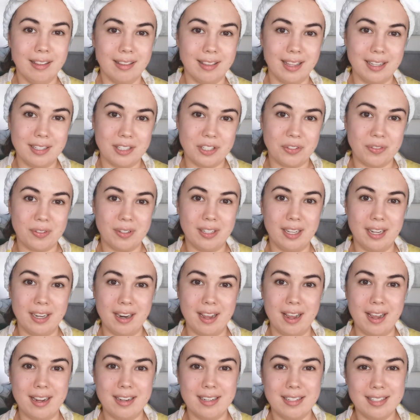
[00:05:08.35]
That's really
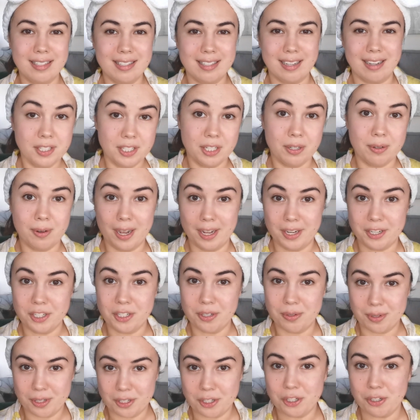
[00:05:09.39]
nice. So I
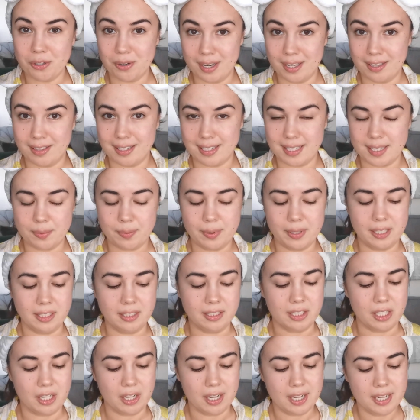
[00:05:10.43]
do enjoy this one
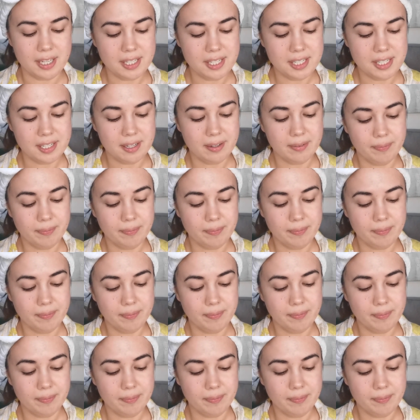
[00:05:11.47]
a lot.